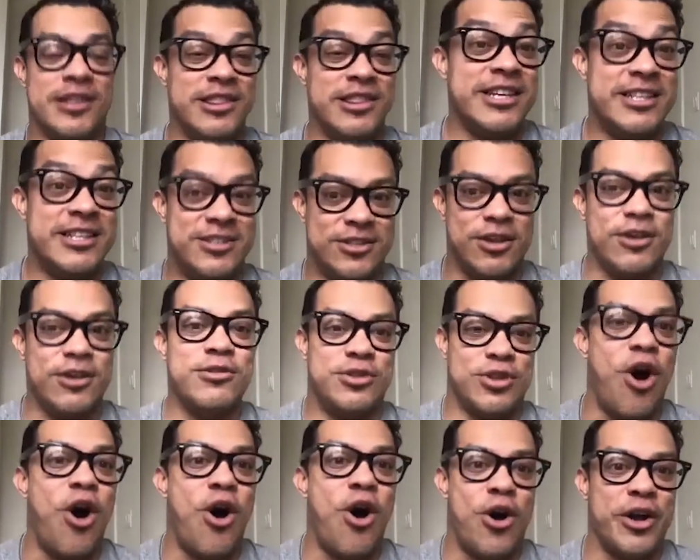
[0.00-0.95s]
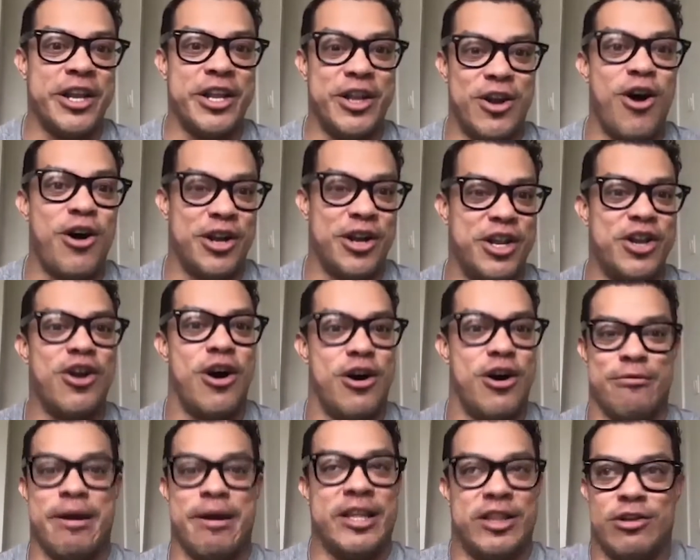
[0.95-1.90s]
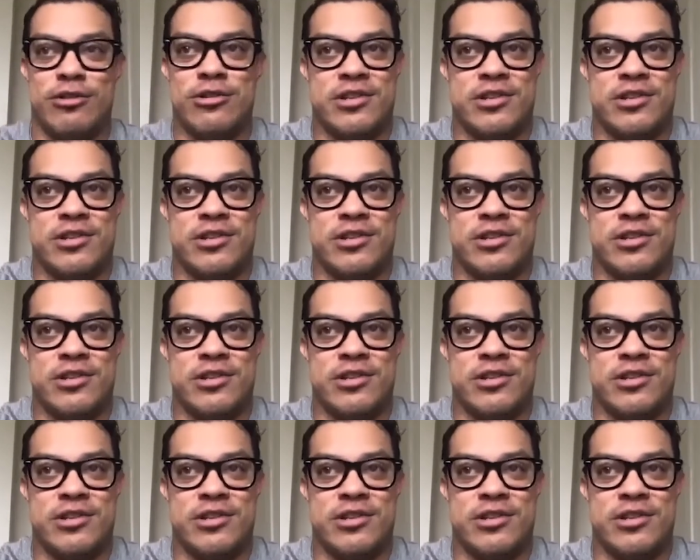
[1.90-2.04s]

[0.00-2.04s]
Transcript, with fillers: The list goes on and on and on, right?